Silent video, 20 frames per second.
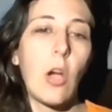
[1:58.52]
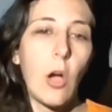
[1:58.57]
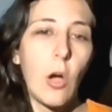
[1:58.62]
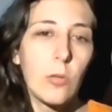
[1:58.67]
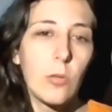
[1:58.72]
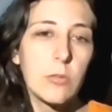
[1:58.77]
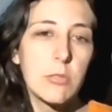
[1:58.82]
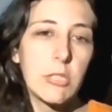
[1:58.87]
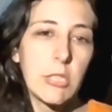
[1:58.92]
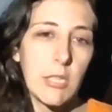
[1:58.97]

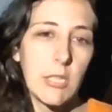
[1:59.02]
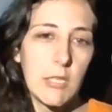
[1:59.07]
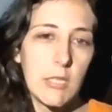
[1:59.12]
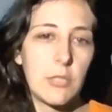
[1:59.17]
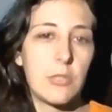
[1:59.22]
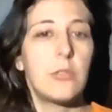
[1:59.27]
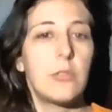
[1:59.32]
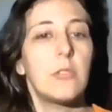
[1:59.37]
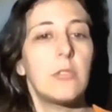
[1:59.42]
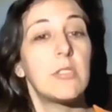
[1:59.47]
culture
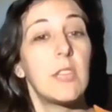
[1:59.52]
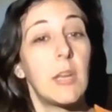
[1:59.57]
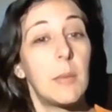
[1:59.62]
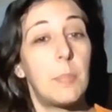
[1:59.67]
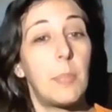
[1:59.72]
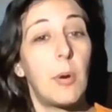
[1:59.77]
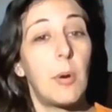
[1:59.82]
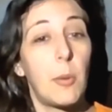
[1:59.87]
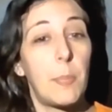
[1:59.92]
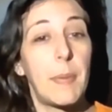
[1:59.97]
issues that
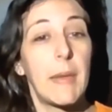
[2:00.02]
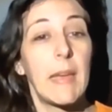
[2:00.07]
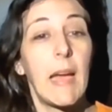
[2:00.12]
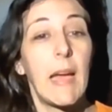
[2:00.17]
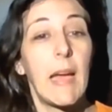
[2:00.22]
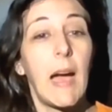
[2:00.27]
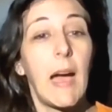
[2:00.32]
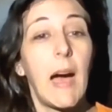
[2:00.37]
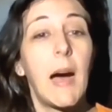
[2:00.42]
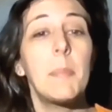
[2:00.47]
are popping
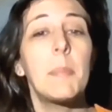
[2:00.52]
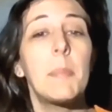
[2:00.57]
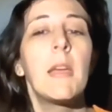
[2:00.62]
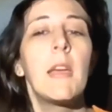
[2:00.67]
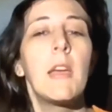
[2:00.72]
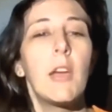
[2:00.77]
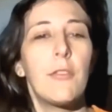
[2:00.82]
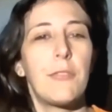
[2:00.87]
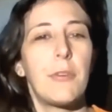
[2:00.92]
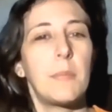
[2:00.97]
up
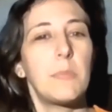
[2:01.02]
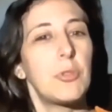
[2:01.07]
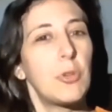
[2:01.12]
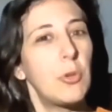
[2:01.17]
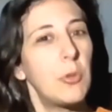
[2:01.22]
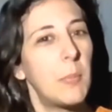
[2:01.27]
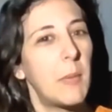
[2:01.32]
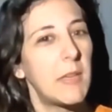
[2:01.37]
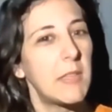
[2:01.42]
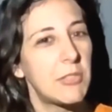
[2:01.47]
from
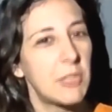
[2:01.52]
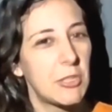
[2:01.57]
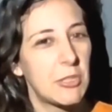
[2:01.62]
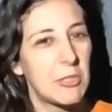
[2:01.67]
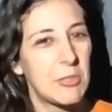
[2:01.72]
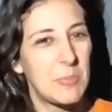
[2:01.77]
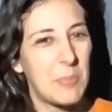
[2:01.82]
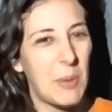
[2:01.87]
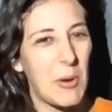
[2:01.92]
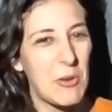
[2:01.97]
too much
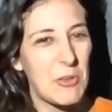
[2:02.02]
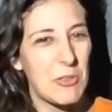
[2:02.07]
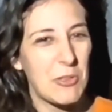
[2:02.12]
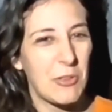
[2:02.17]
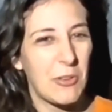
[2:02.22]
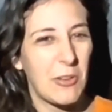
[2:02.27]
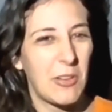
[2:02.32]
exposure